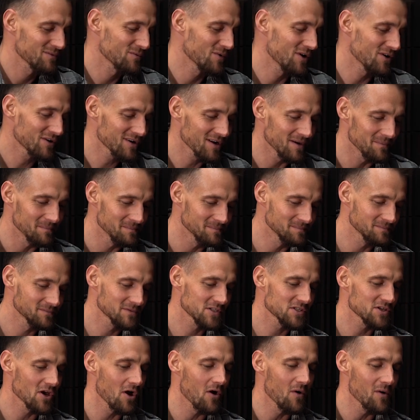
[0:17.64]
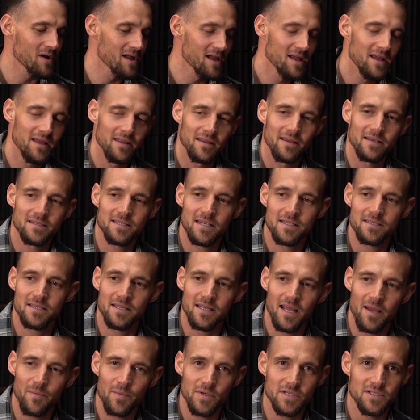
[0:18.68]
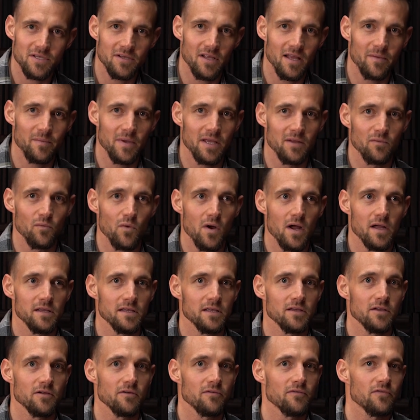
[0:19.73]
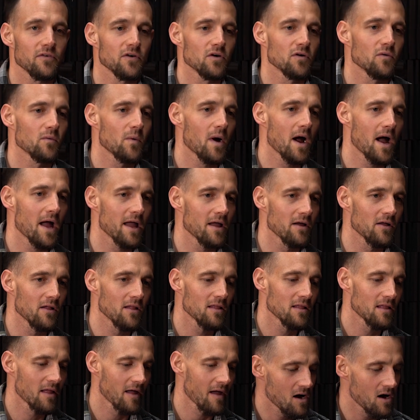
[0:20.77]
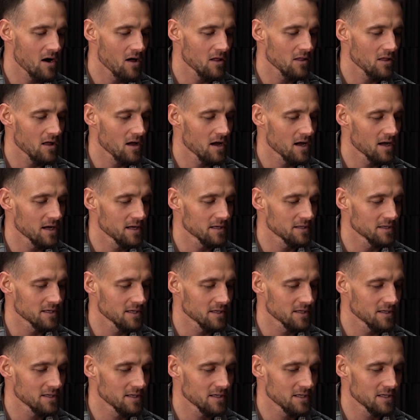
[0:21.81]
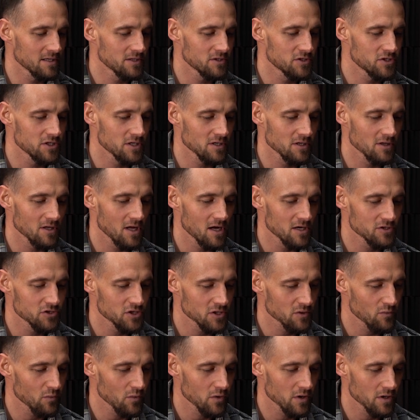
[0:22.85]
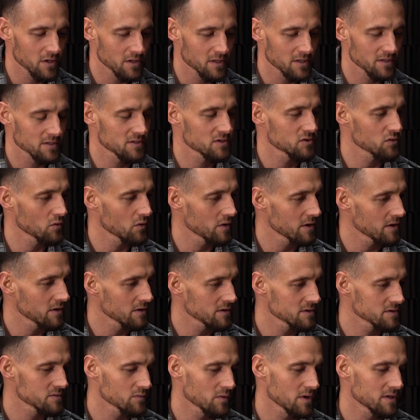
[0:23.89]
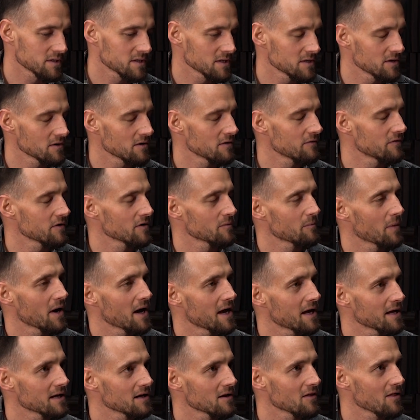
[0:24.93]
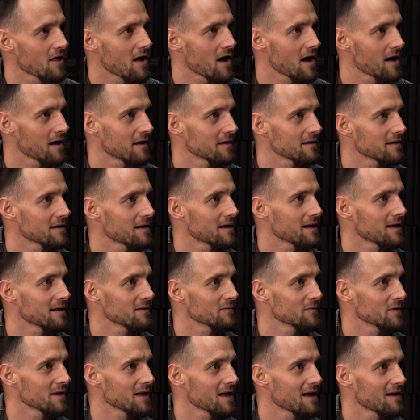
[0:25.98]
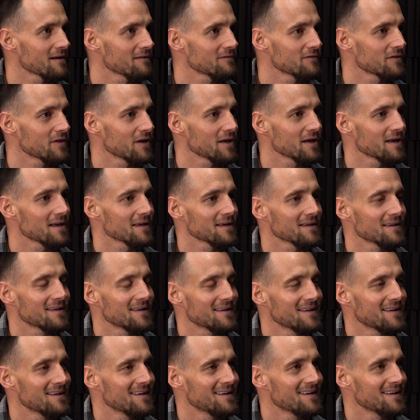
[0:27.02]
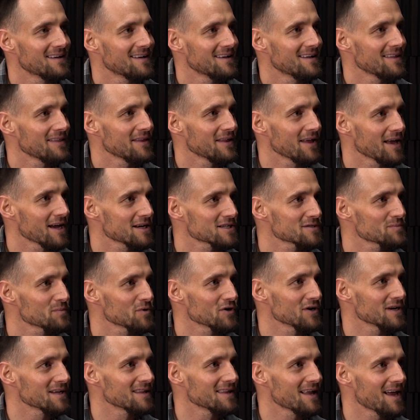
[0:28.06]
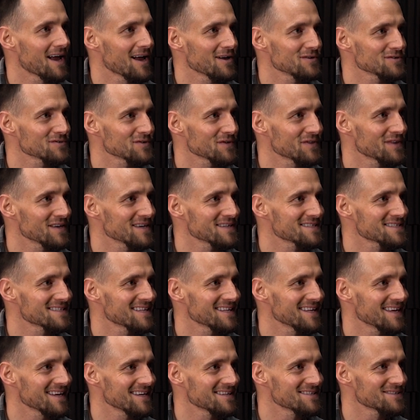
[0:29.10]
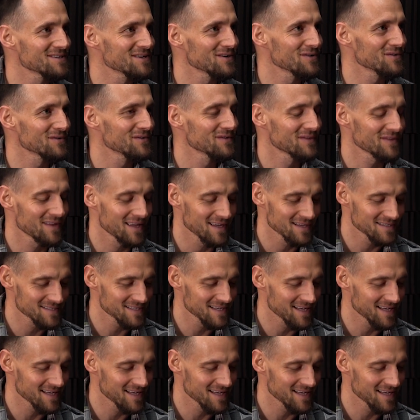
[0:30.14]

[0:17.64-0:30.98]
welcome. So this is an episode I've been wanting to do for a while, all on geologic work, soils, what to do if you're buying a lot. And we have the expert in the house with us today. So thanks